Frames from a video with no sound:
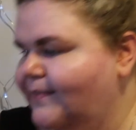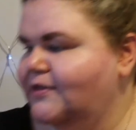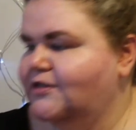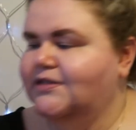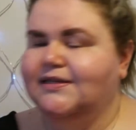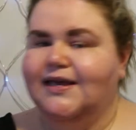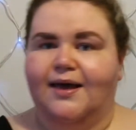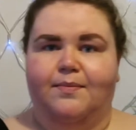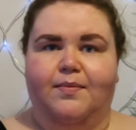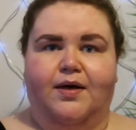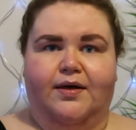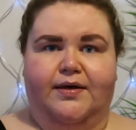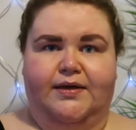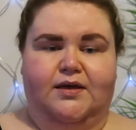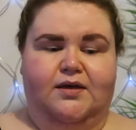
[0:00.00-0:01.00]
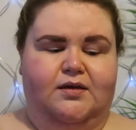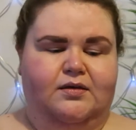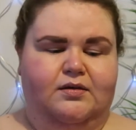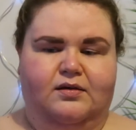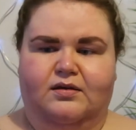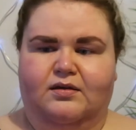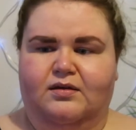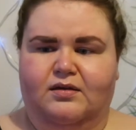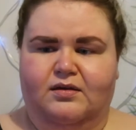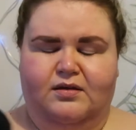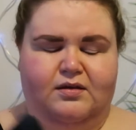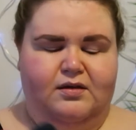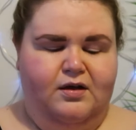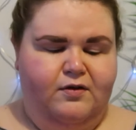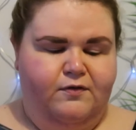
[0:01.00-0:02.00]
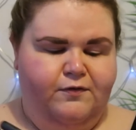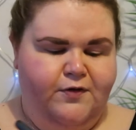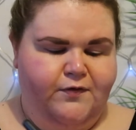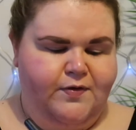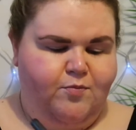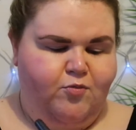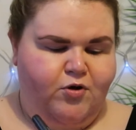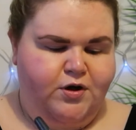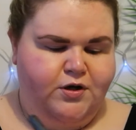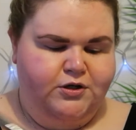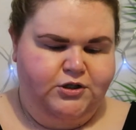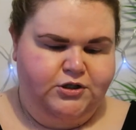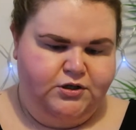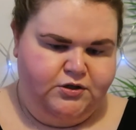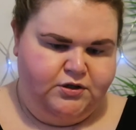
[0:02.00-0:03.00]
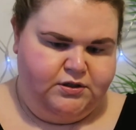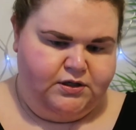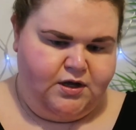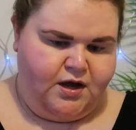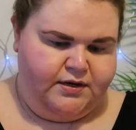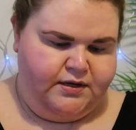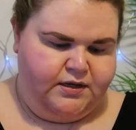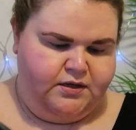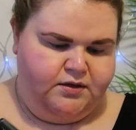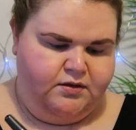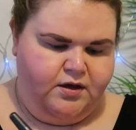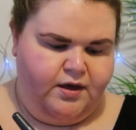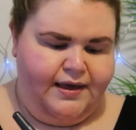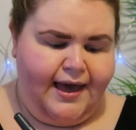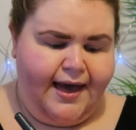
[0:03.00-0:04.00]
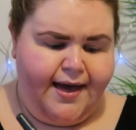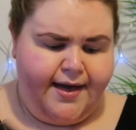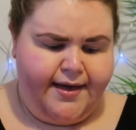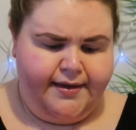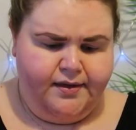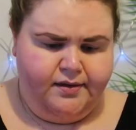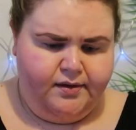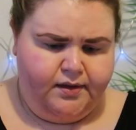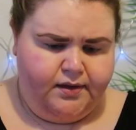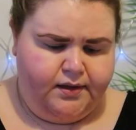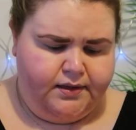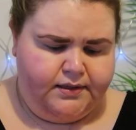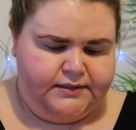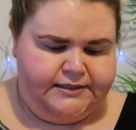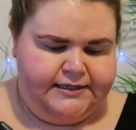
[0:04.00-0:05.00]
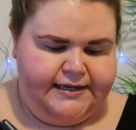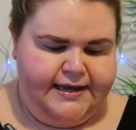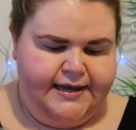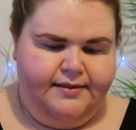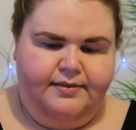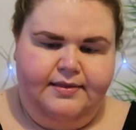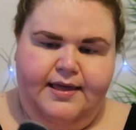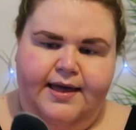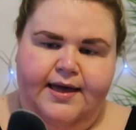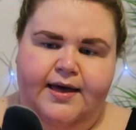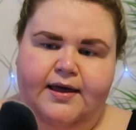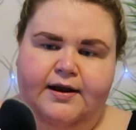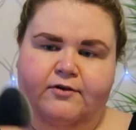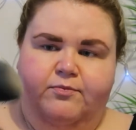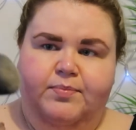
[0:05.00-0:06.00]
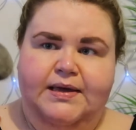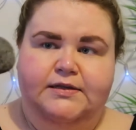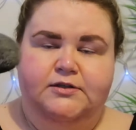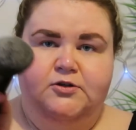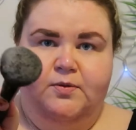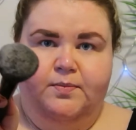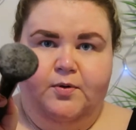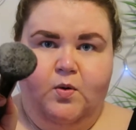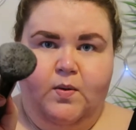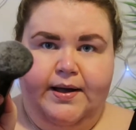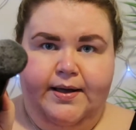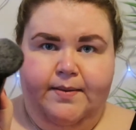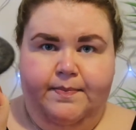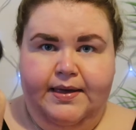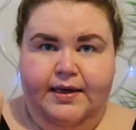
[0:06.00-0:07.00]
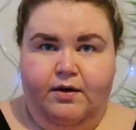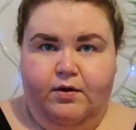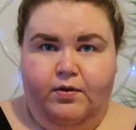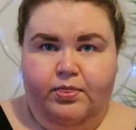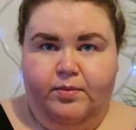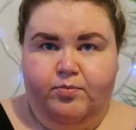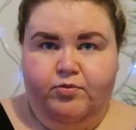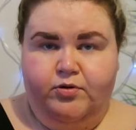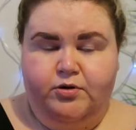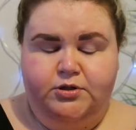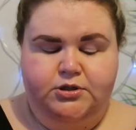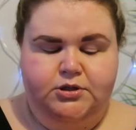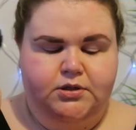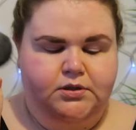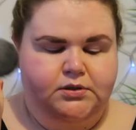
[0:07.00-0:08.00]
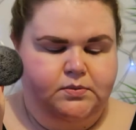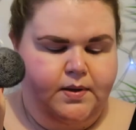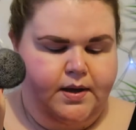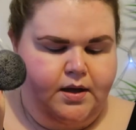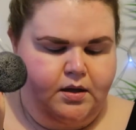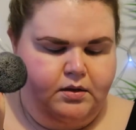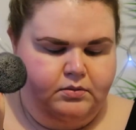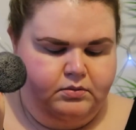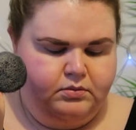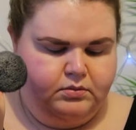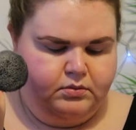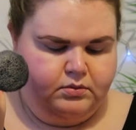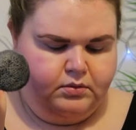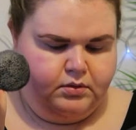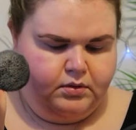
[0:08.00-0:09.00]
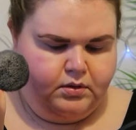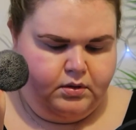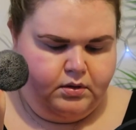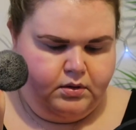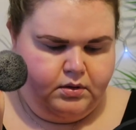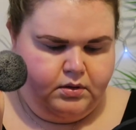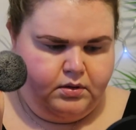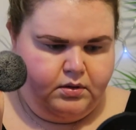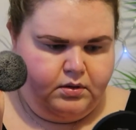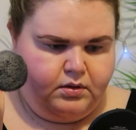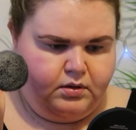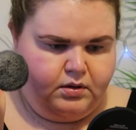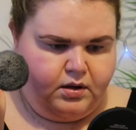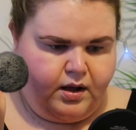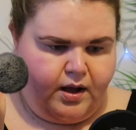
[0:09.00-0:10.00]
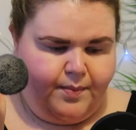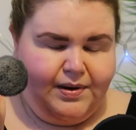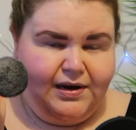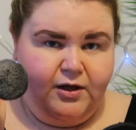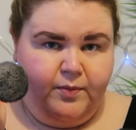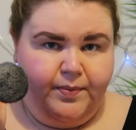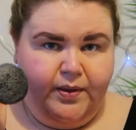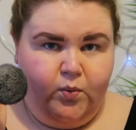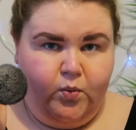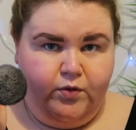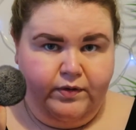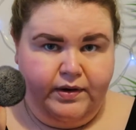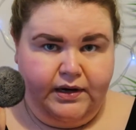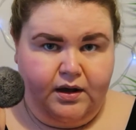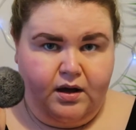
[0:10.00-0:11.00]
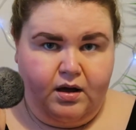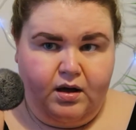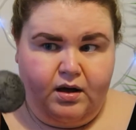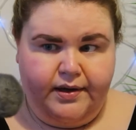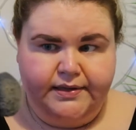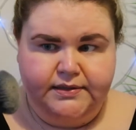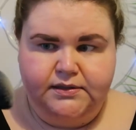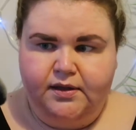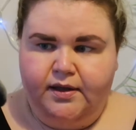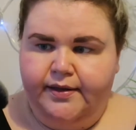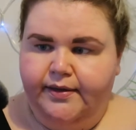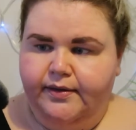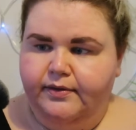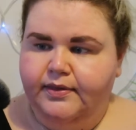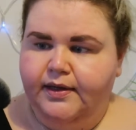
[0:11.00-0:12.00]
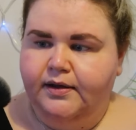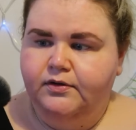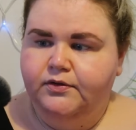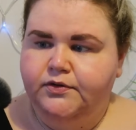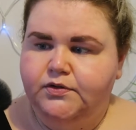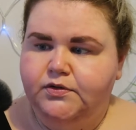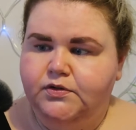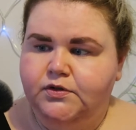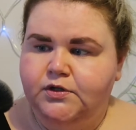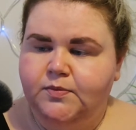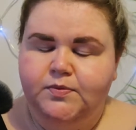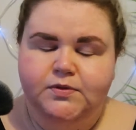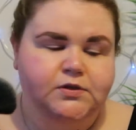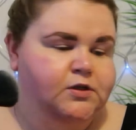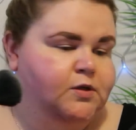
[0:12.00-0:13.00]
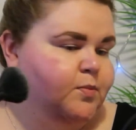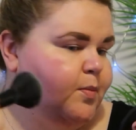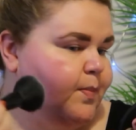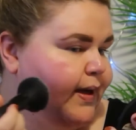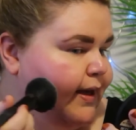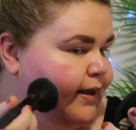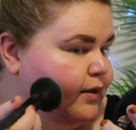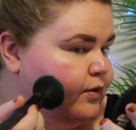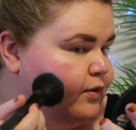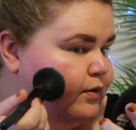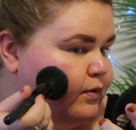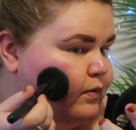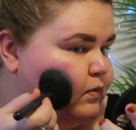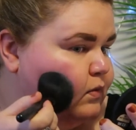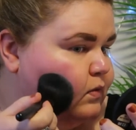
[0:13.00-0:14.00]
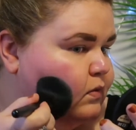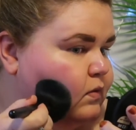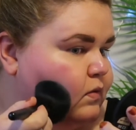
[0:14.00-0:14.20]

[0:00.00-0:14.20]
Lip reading: let me just get my fluffy brush and just kind of, okay, dig it in there. And I've picked up quite a bit on the brush as well. I'm a little bit worried, guys, like that looks super pale.